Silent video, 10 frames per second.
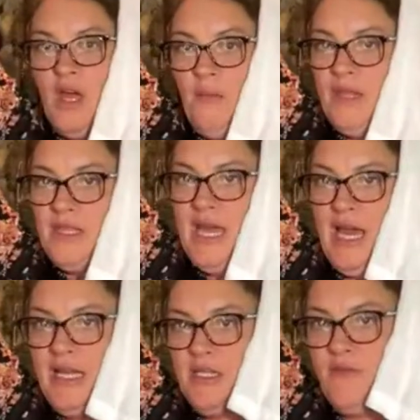But
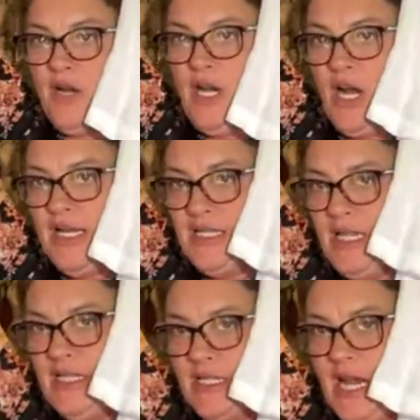that is very nice.
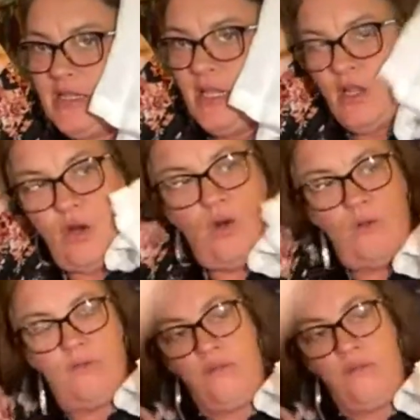And it's got the little,